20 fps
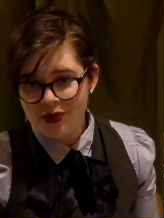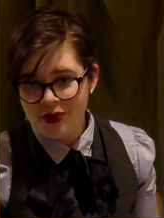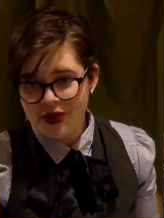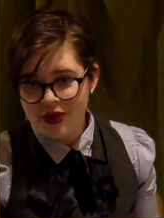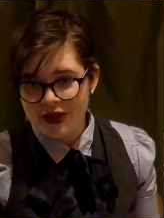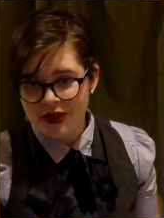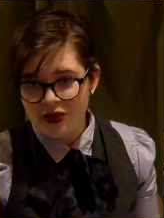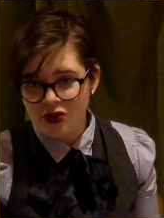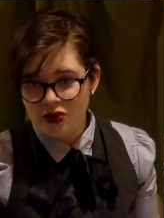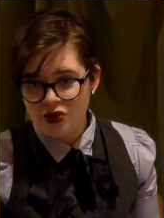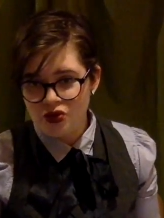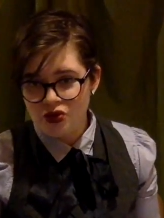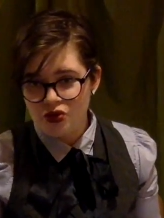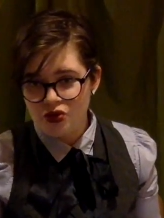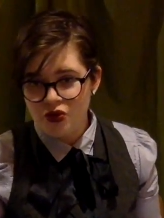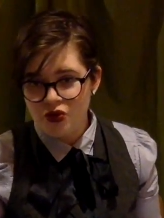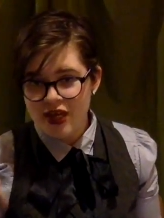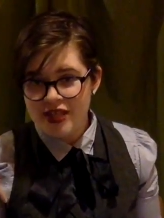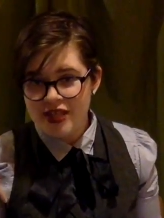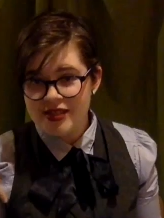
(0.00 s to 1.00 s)
in a
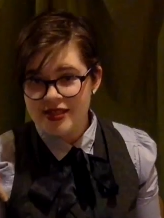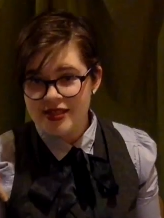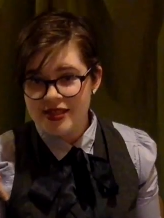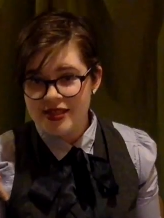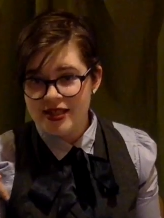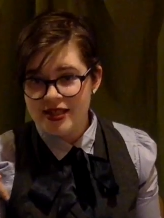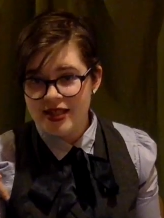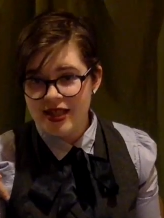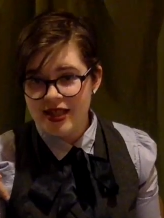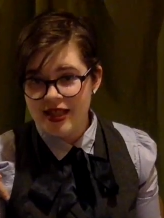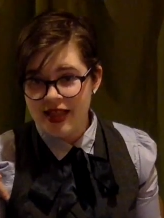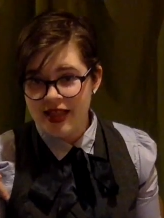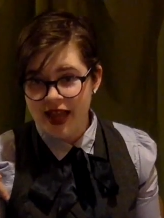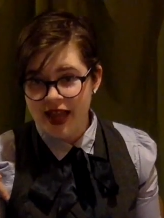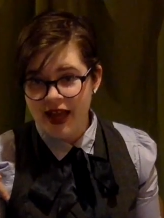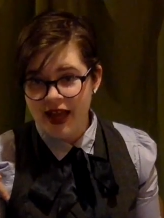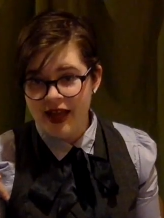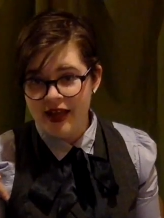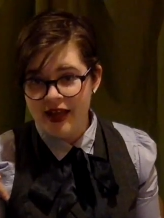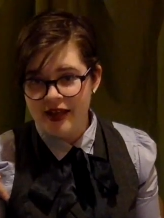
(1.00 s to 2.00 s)
straight line.